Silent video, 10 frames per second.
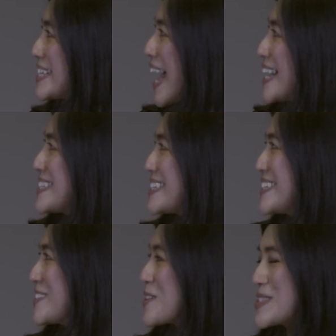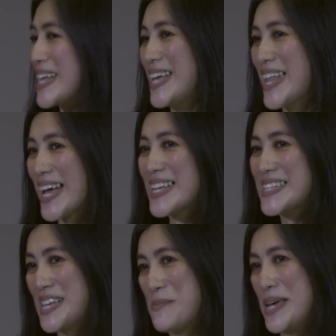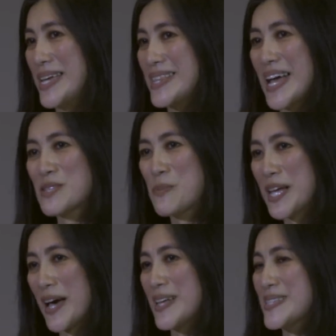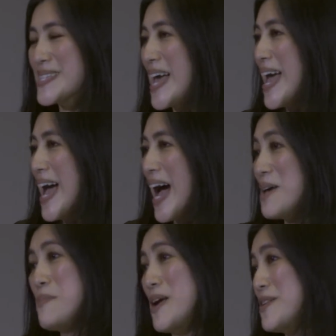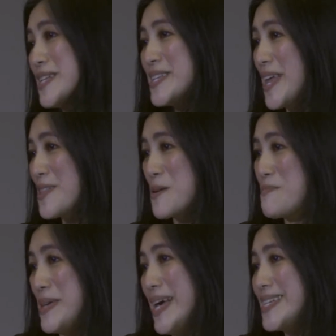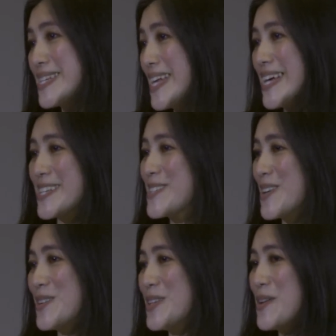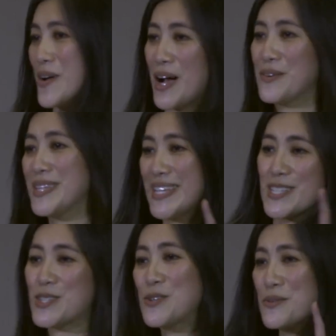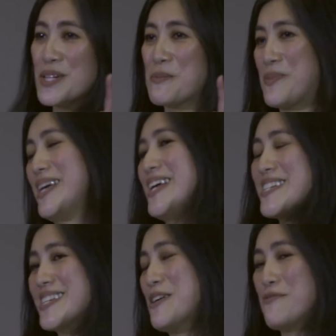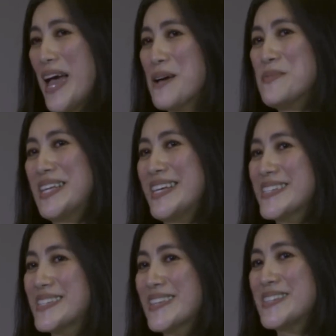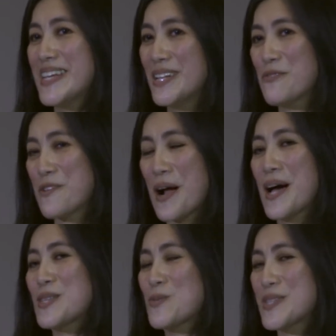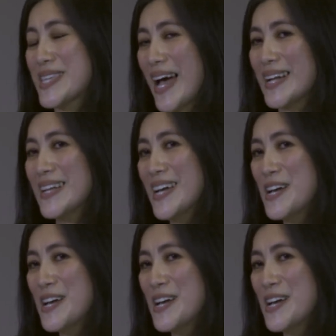not, you know, stay in academia, and that's because I married another PhD. So, you know how in these dual PhD families, the deal for us was that